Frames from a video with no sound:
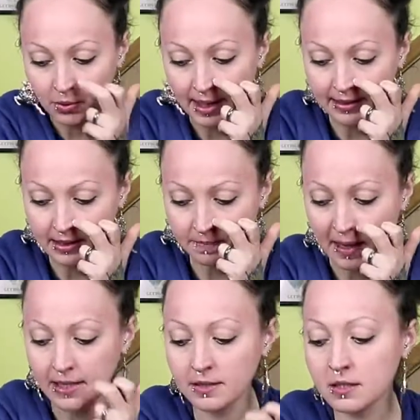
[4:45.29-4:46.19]
to add the
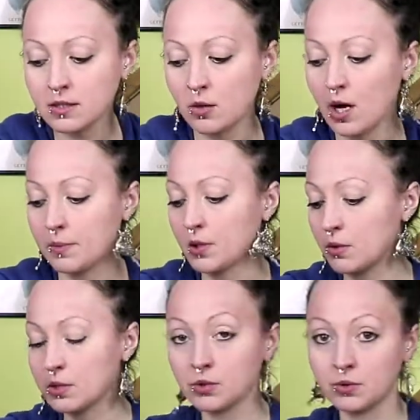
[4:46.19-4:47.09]
spices, so I'm
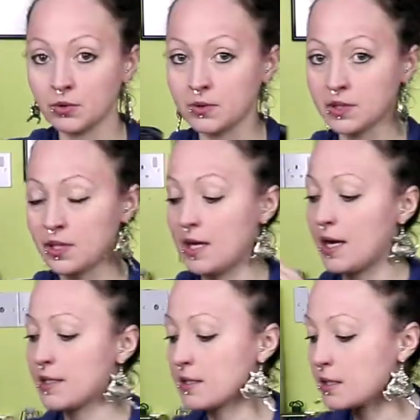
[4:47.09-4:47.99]
going to use
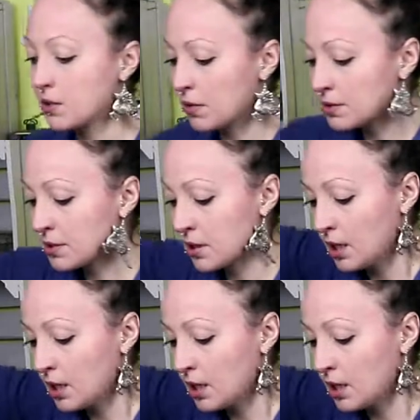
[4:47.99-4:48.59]
the sea salt.